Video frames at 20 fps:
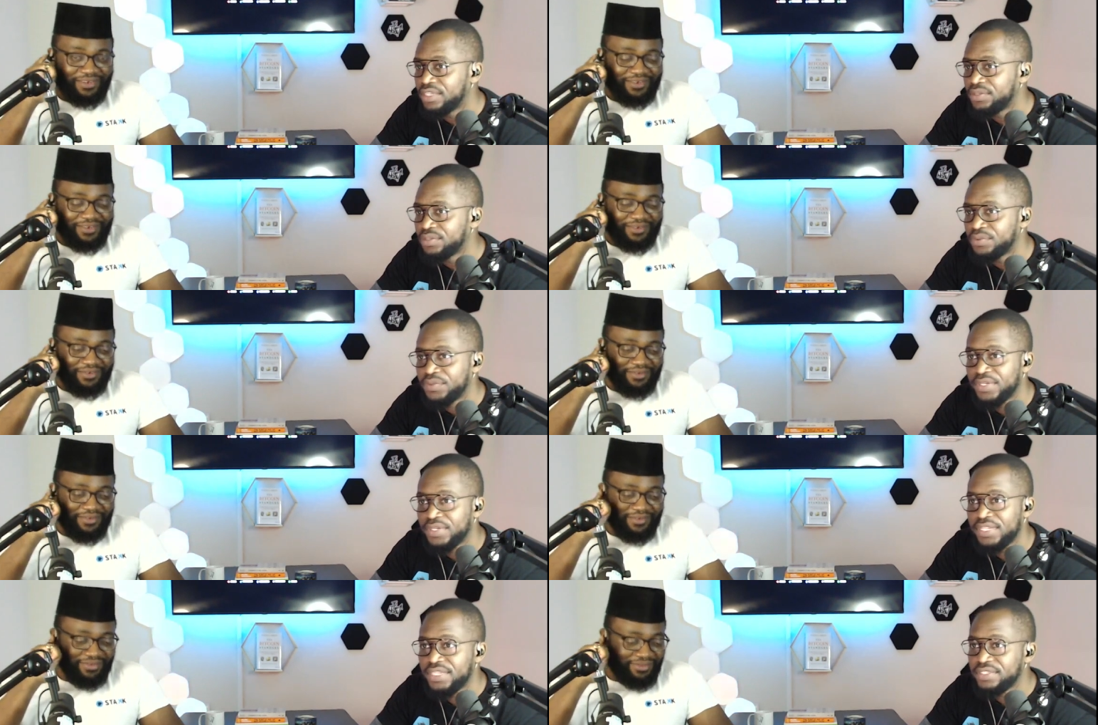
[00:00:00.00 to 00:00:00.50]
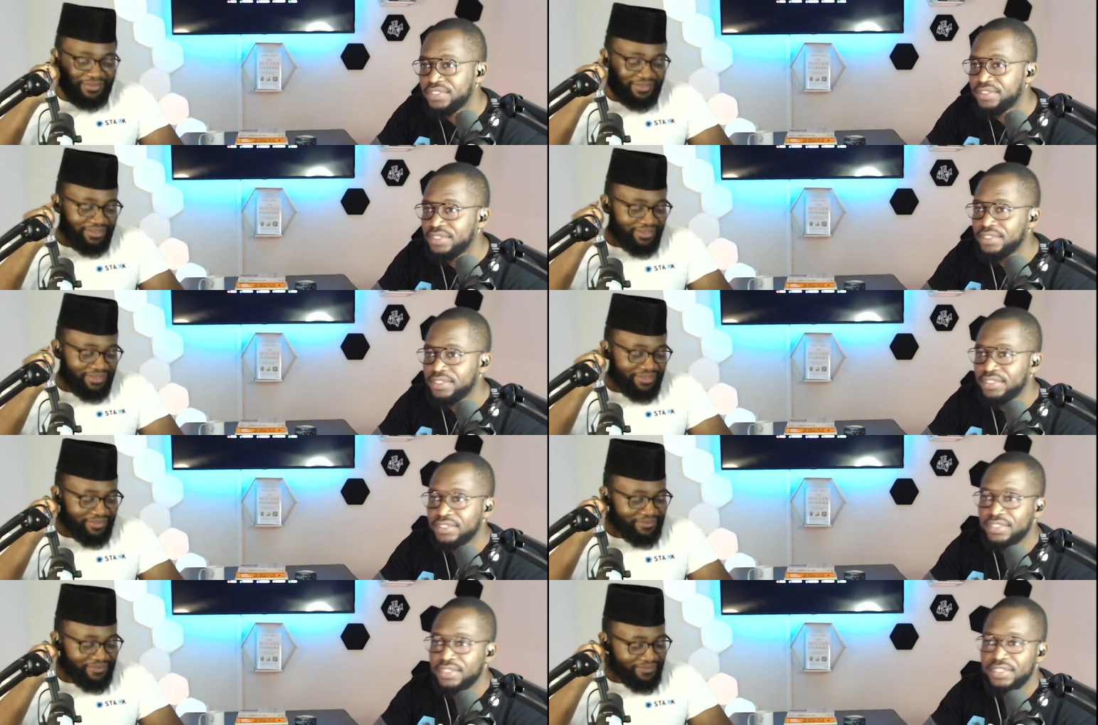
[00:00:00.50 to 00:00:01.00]
Speaker 1: to real estate.
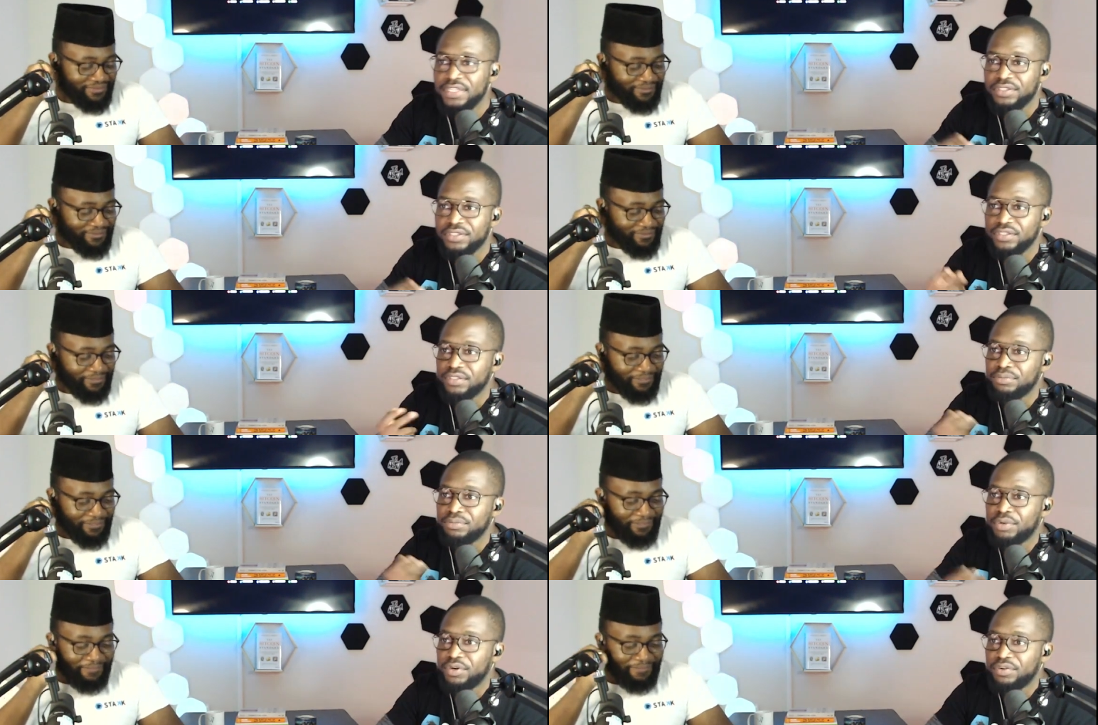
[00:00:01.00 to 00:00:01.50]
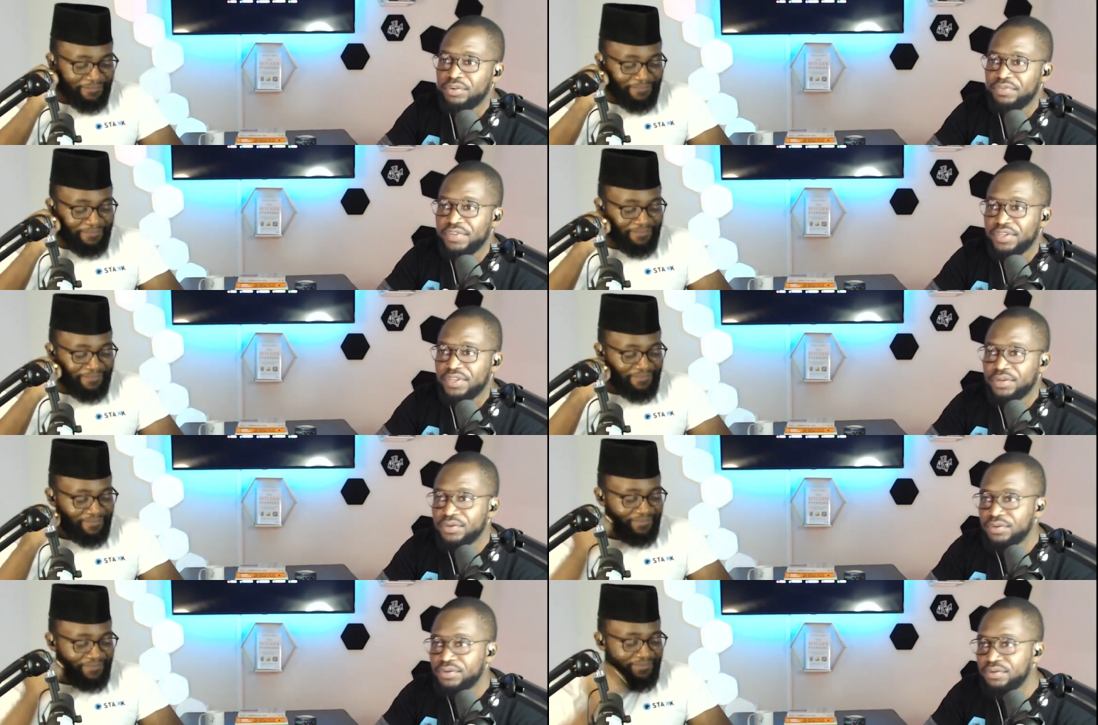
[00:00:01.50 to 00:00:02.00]
They did that to the motor
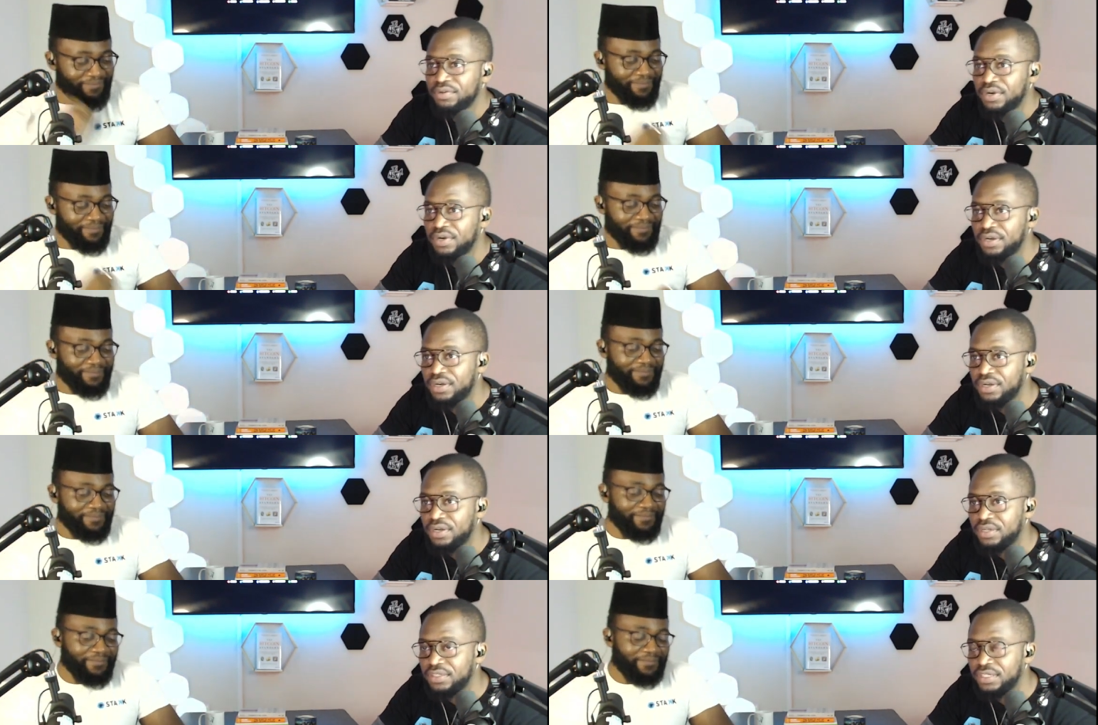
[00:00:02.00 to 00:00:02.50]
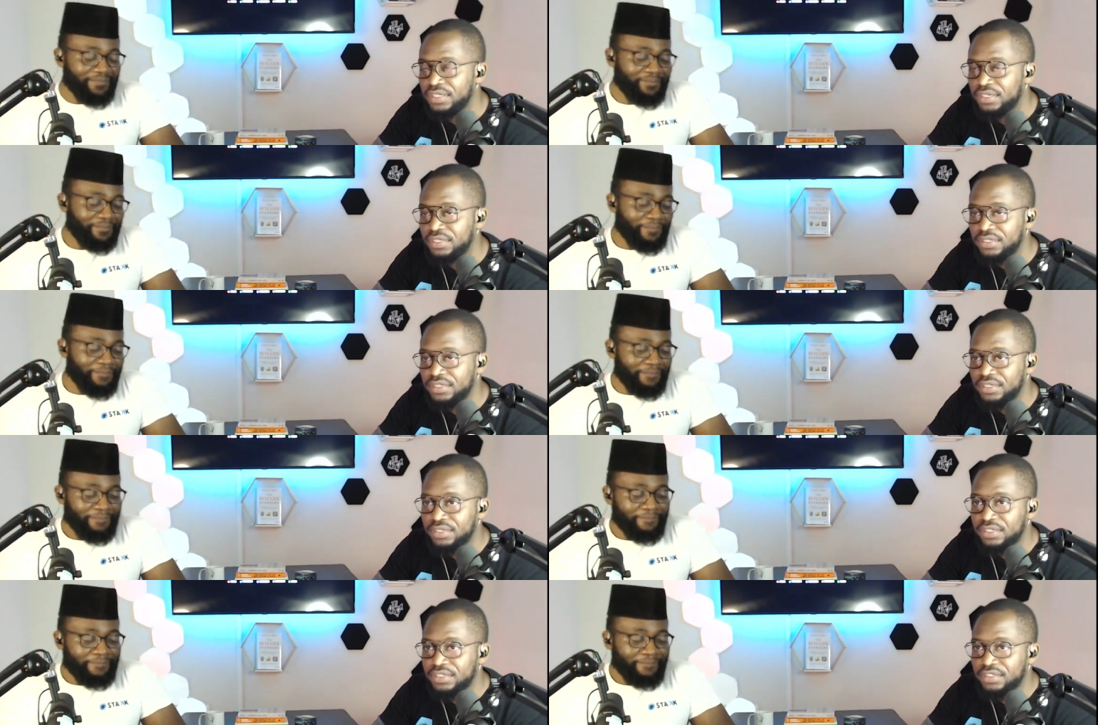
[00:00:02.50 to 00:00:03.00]
vehicle, uh, the,
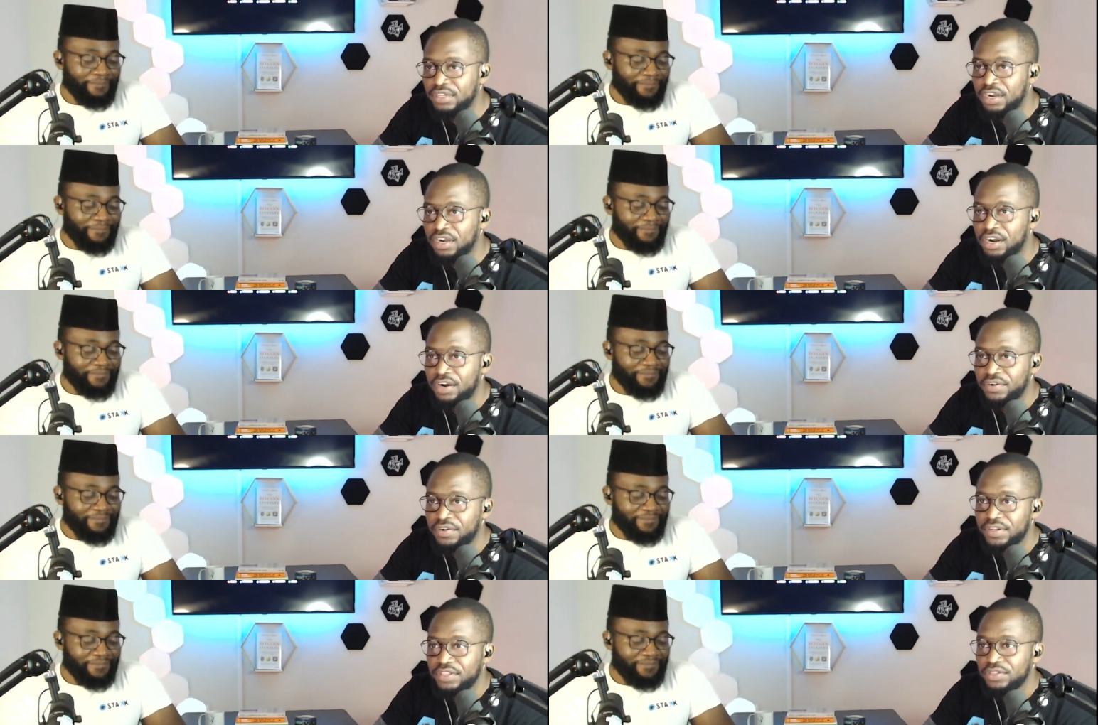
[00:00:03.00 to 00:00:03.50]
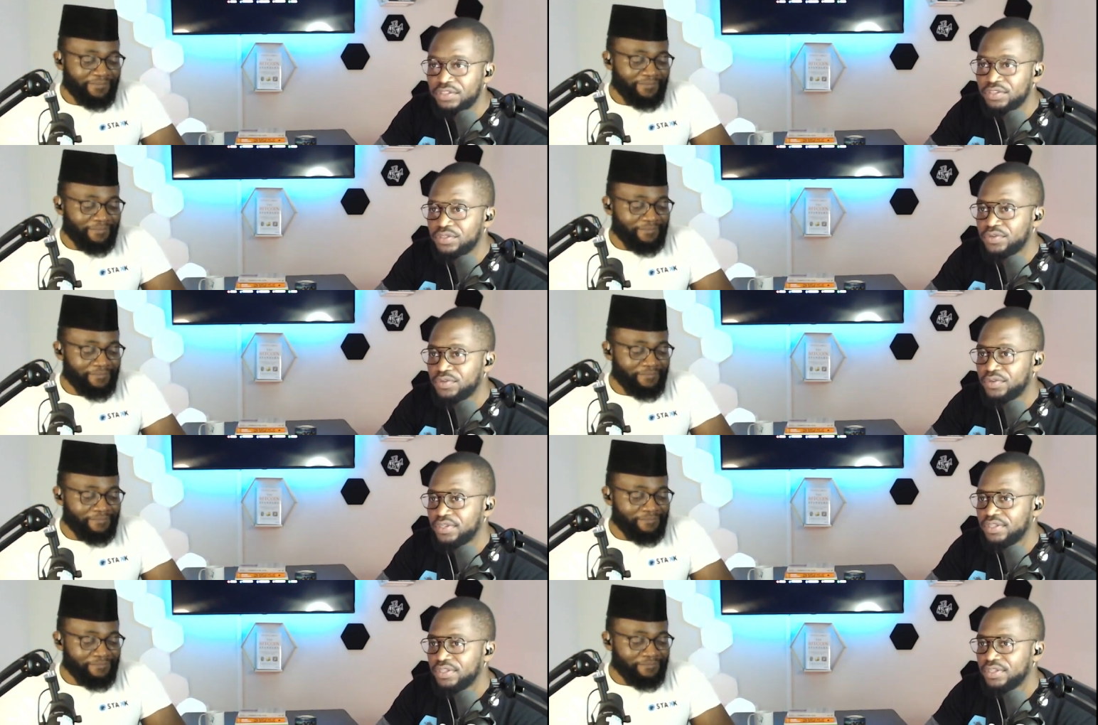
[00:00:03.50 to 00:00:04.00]
the the car
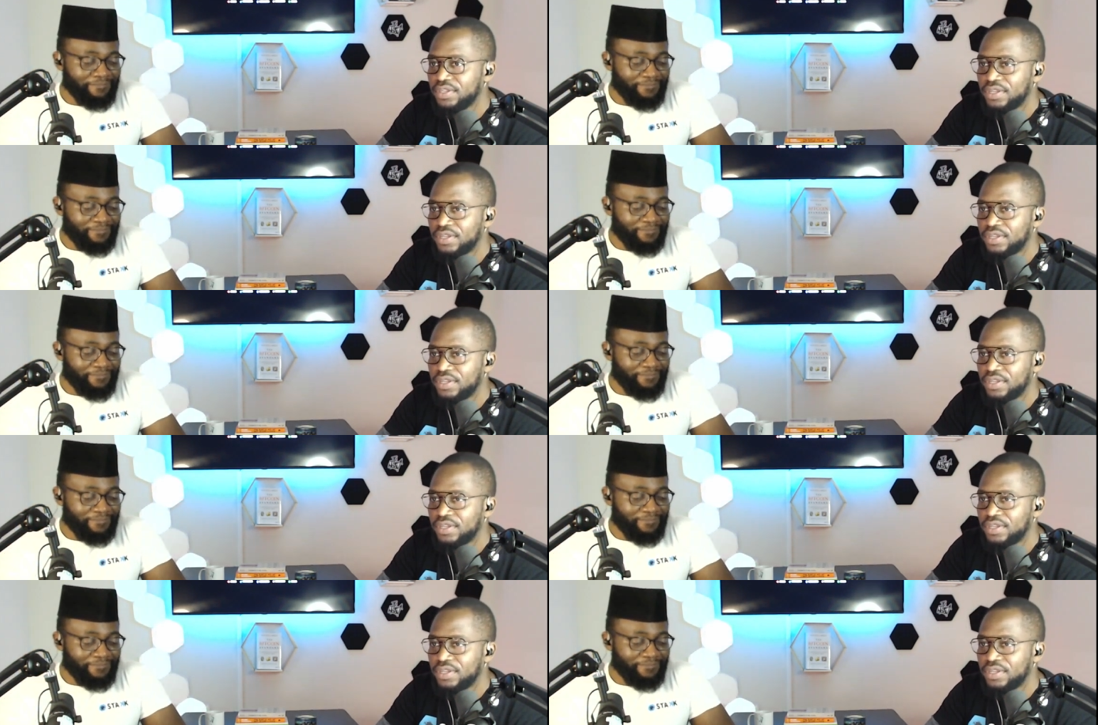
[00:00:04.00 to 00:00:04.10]
industry.